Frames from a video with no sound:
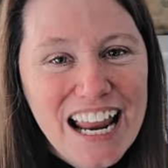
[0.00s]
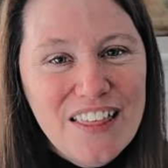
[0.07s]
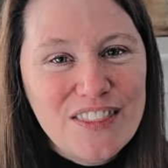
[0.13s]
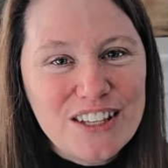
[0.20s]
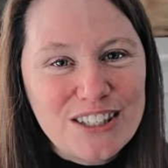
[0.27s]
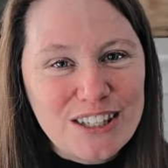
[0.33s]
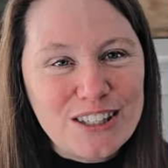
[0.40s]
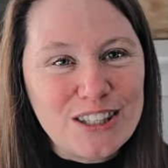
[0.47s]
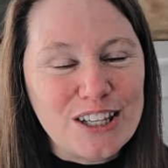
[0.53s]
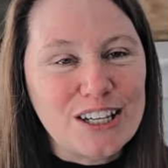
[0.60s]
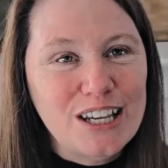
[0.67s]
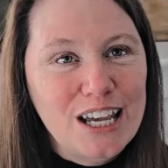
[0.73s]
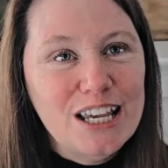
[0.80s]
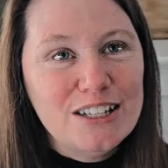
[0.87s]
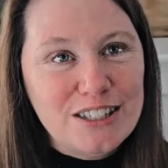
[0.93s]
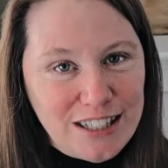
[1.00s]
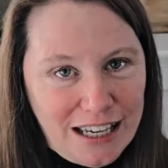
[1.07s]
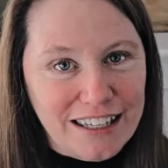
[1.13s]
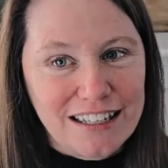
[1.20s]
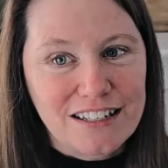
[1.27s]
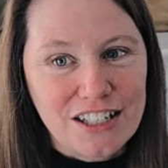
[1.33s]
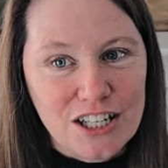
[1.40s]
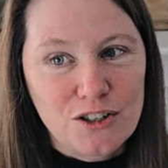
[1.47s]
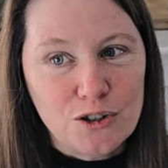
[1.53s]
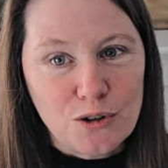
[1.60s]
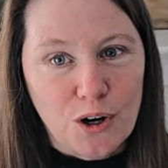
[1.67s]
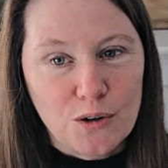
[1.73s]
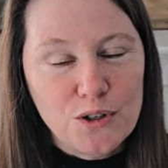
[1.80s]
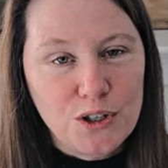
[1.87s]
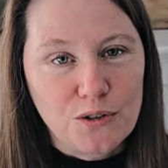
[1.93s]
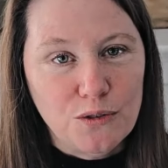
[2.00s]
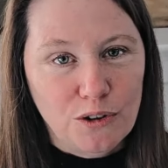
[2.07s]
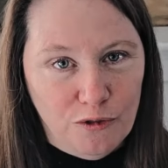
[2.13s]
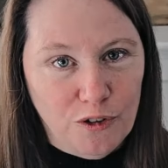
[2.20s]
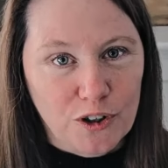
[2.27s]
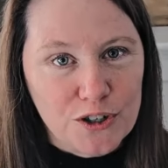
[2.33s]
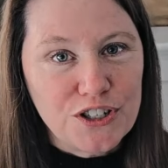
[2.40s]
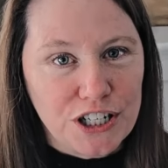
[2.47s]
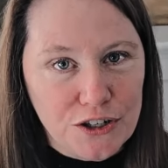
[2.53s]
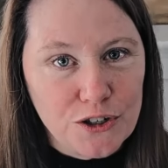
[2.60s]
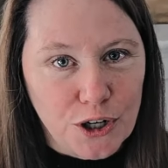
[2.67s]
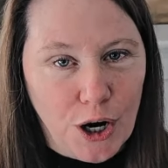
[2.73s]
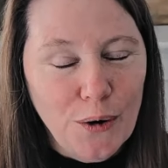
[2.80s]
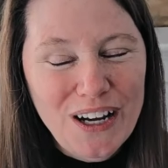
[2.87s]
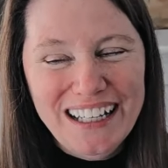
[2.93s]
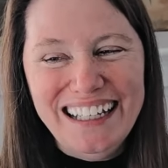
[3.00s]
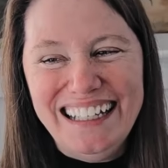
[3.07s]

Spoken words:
This is the second intro to the first intro.